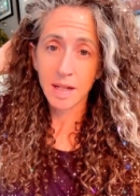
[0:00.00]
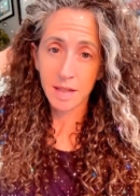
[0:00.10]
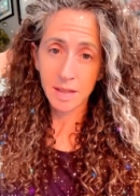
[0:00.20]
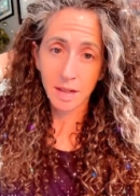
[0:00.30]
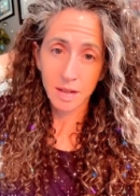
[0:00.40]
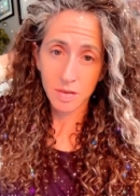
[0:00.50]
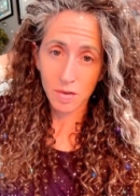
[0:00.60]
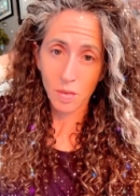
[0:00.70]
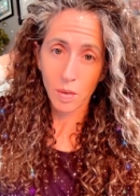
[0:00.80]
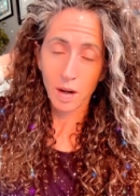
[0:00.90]
insulin
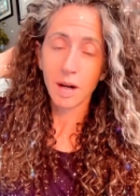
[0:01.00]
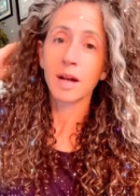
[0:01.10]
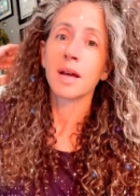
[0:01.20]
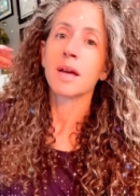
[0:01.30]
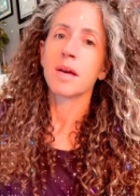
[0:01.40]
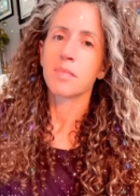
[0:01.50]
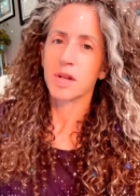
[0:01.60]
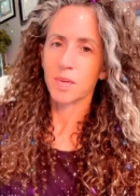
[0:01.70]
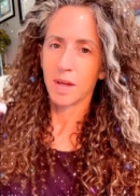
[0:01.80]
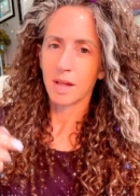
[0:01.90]
score
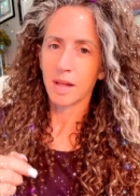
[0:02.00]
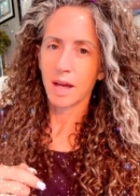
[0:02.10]
between